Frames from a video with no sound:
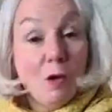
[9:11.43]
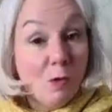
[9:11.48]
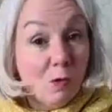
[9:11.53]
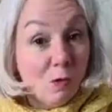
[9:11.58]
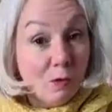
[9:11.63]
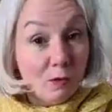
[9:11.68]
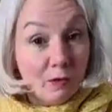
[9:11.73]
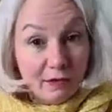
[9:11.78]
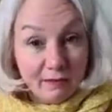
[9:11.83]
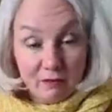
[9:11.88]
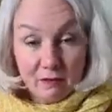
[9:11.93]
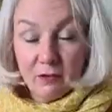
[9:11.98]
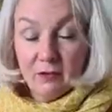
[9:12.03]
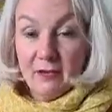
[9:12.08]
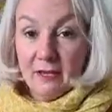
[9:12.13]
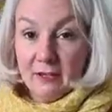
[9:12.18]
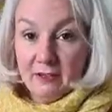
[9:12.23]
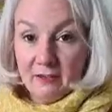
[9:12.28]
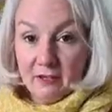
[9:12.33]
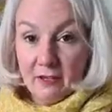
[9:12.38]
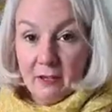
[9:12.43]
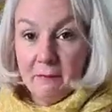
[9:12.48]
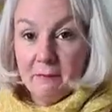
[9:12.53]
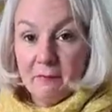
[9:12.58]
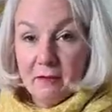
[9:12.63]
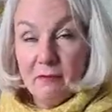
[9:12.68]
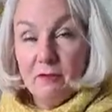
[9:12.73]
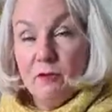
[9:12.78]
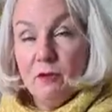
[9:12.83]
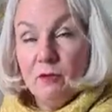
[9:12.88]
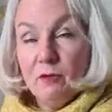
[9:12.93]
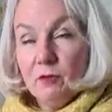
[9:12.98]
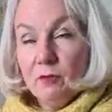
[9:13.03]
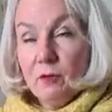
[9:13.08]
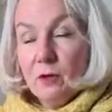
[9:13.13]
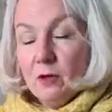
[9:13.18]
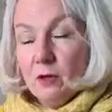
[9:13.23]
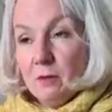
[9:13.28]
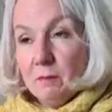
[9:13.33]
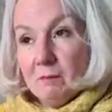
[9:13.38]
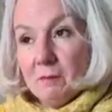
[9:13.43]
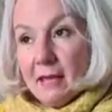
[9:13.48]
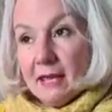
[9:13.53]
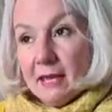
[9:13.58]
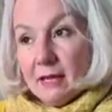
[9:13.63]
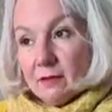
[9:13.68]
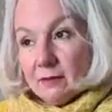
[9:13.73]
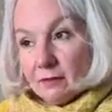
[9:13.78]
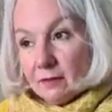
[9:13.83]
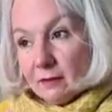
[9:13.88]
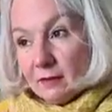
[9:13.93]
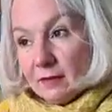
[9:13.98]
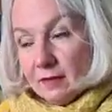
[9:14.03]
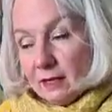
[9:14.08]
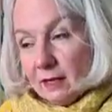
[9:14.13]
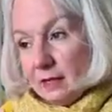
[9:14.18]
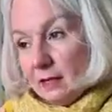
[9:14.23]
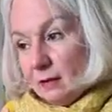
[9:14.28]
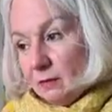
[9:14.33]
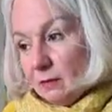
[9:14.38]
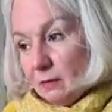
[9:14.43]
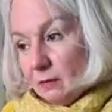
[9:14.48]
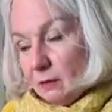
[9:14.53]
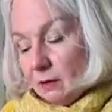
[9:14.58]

Oh, that's a good idea. If you make the